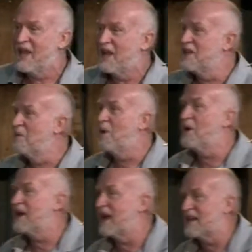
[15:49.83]
In the
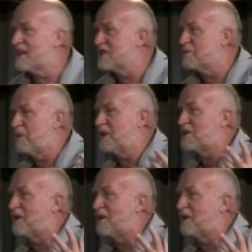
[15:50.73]
morning, I get this picture of